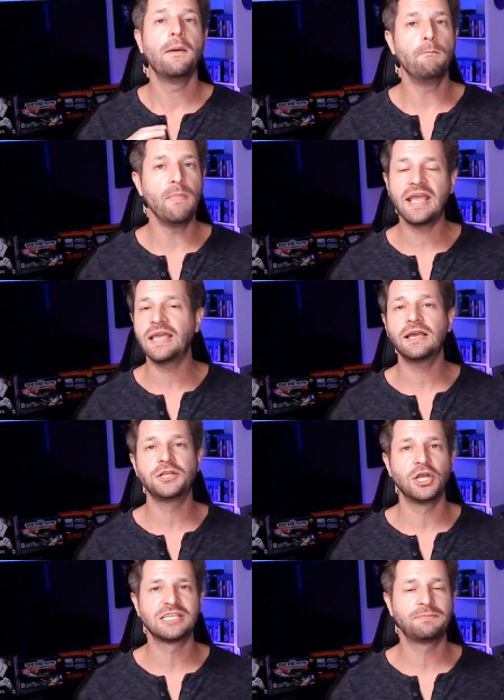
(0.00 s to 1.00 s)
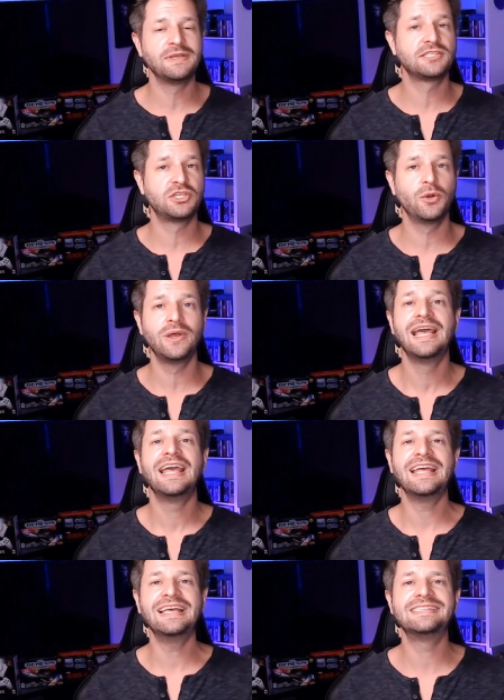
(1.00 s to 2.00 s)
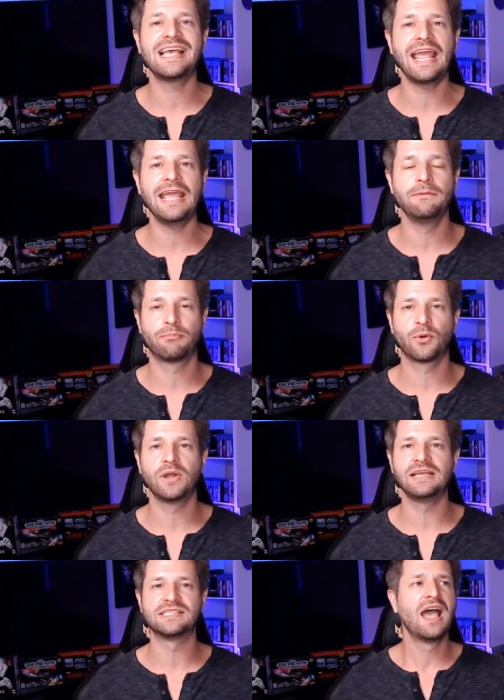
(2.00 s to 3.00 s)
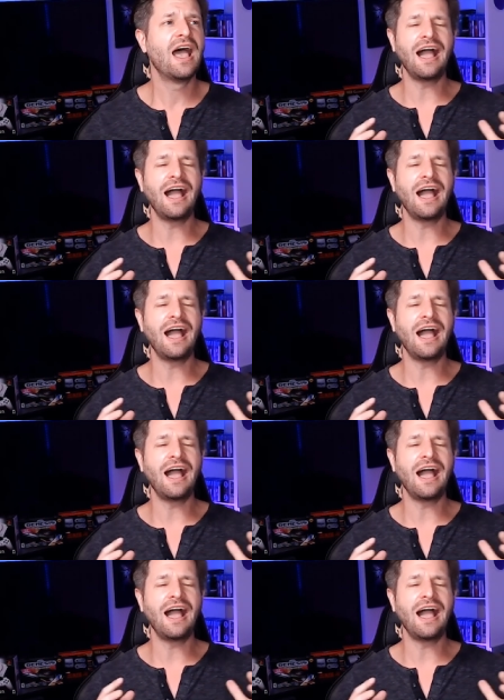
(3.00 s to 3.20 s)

Making adjustments to it is a breeze.